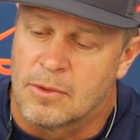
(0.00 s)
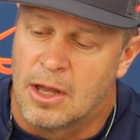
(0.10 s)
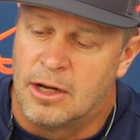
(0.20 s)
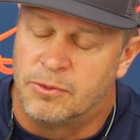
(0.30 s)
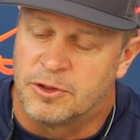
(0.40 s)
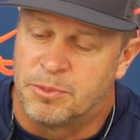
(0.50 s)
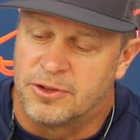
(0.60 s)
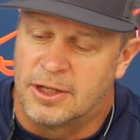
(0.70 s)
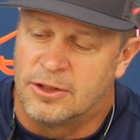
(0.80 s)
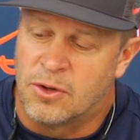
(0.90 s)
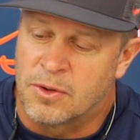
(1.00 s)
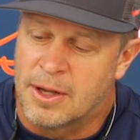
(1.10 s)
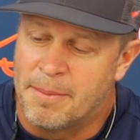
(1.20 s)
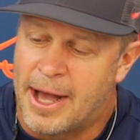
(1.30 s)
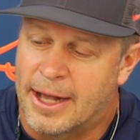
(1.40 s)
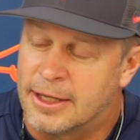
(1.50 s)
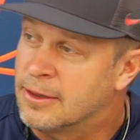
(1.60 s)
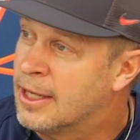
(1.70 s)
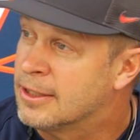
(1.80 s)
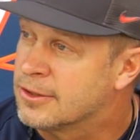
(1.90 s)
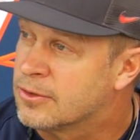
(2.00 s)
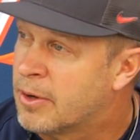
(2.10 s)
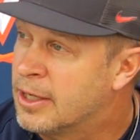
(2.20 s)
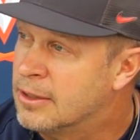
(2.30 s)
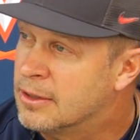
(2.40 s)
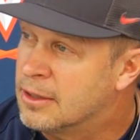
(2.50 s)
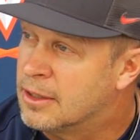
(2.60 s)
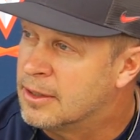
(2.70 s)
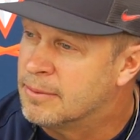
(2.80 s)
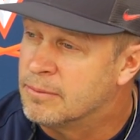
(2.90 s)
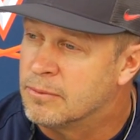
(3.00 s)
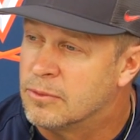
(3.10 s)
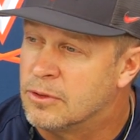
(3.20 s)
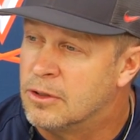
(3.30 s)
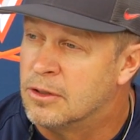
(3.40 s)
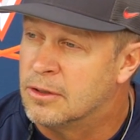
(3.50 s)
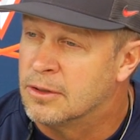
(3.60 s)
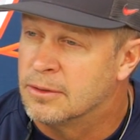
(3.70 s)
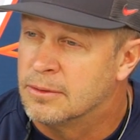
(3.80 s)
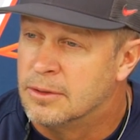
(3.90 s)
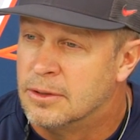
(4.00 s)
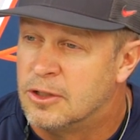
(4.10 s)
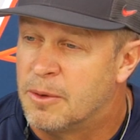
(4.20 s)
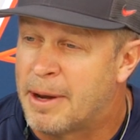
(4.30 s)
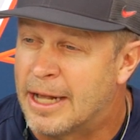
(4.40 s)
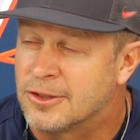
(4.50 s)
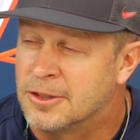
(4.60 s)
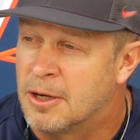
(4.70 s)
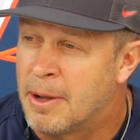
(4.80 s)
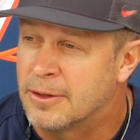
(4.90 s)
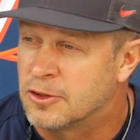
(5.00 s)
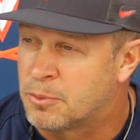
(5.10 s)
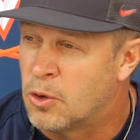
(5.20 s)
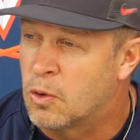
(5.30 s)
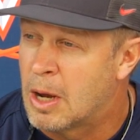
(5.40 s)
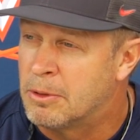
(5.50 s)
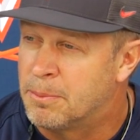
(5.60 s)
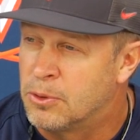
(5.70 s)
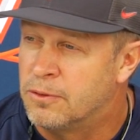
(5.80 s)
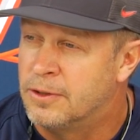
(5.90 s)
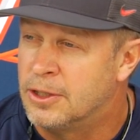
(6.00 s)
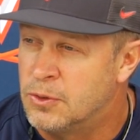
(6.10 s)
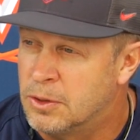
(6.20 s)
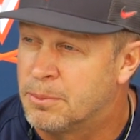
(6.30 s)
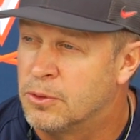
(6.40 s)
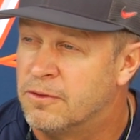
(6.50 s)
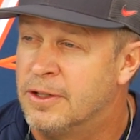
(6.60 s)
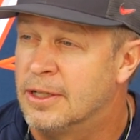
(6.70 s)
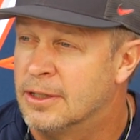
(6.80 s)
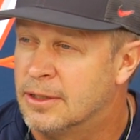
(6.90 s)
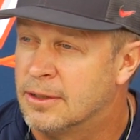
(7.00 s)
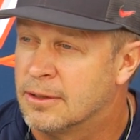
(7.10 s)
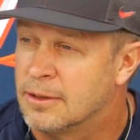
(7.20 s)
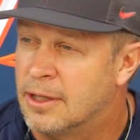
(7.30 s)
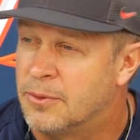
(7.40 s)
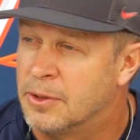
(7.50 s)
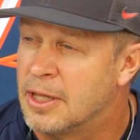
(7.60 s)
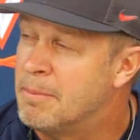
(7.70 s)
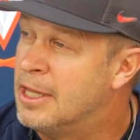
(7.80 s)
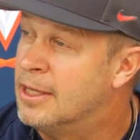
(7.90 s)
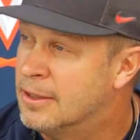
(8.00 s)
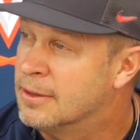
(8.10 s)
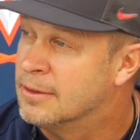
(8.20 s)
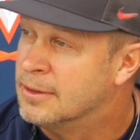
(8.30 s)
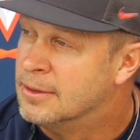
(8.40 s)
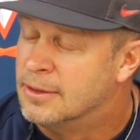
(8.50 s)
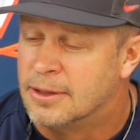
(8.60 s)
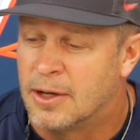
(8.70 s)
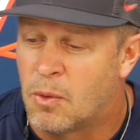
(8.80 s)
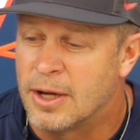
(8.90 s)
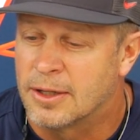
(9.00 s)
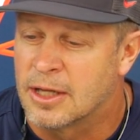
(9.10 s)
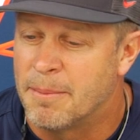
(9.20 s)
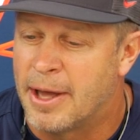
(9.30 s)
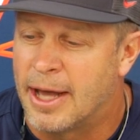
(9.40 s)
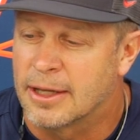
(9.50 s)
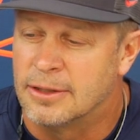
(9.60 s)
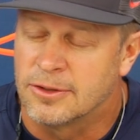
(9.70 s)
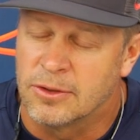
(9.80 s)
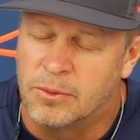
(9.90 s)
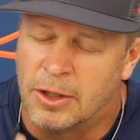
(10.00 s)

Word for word: and it was presented, "Don't come back unless right um, you're you're passionate about this program improving, you improving, and and really mean, and want to come back." And so it